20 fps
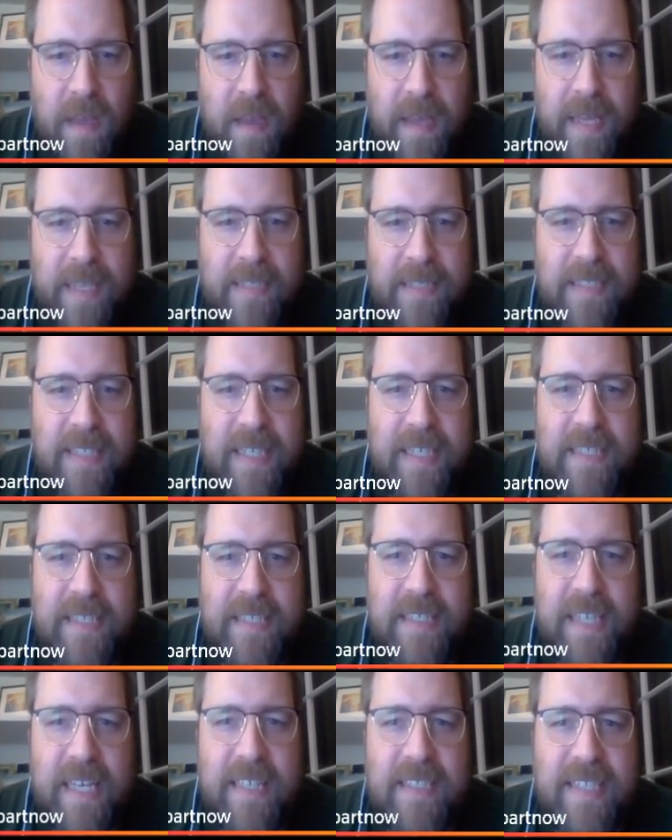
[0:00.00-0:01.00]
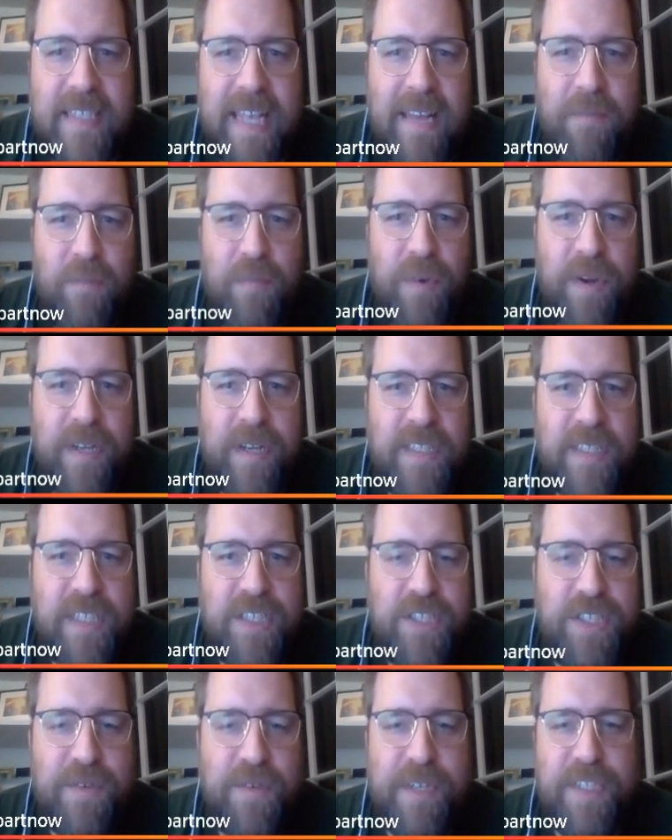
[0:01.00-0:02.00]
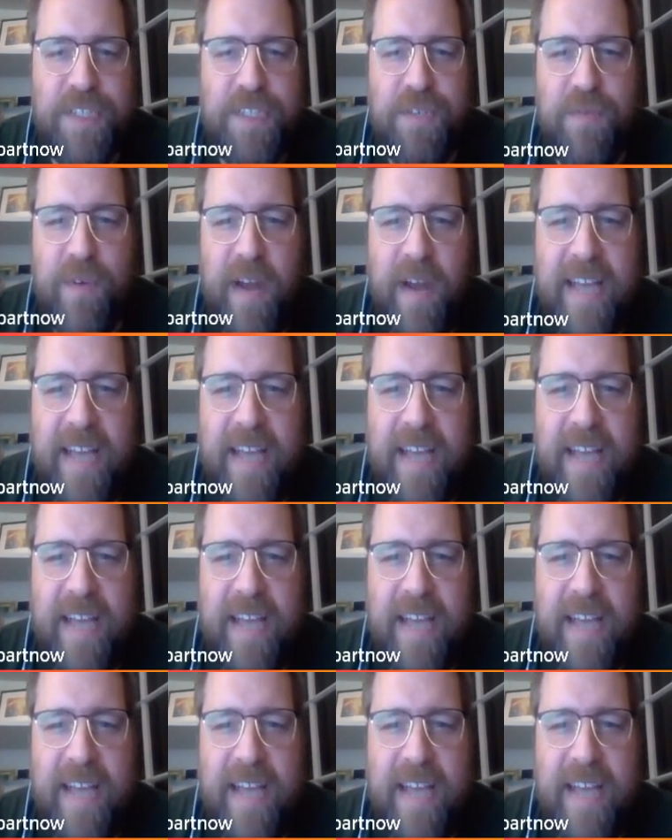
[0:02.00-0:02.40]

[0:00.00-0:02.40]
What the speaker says: Is that one in a situation where